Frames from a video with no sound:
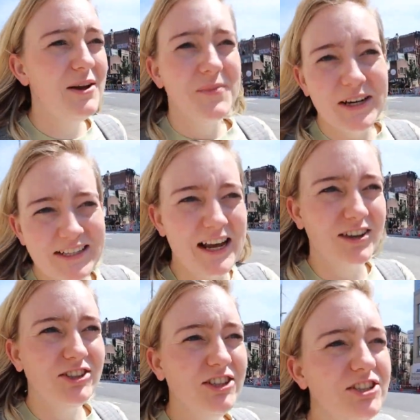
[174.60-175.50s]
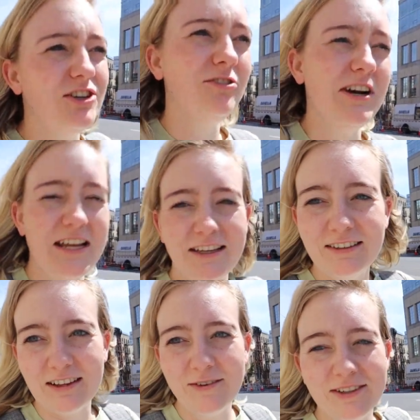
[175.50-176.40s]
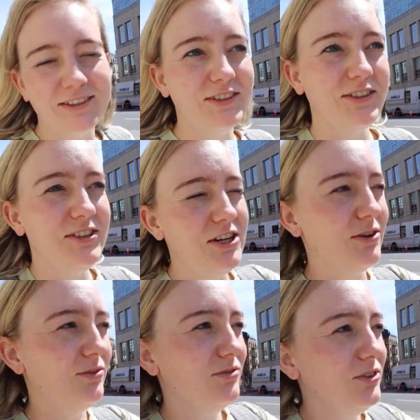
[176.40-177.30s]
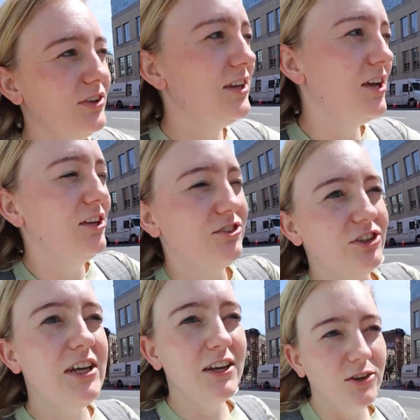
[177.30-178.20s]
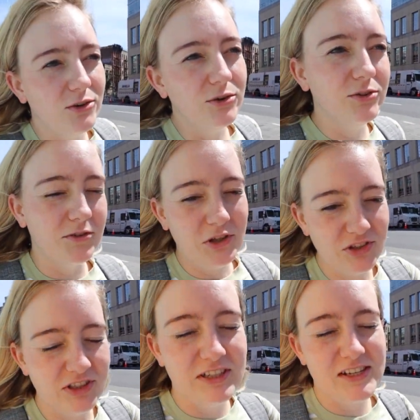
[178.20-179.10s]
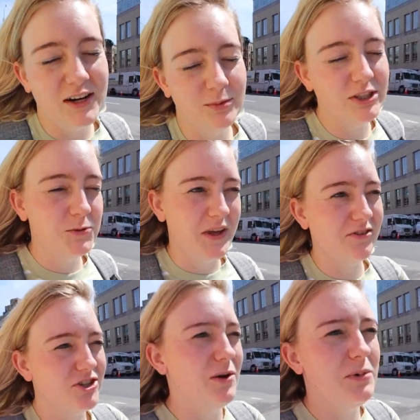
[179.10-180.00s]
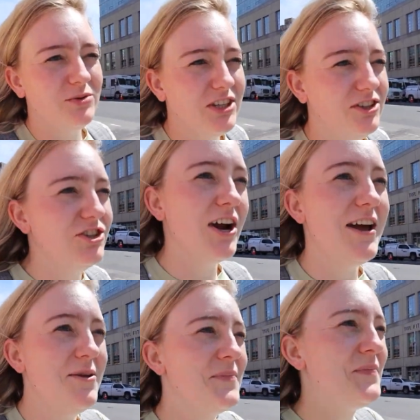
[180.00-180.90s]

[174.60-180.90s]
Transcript: But it's actually so funny because I was, you know, just looking at Google reviews to decide which bagel shop I was gonna try.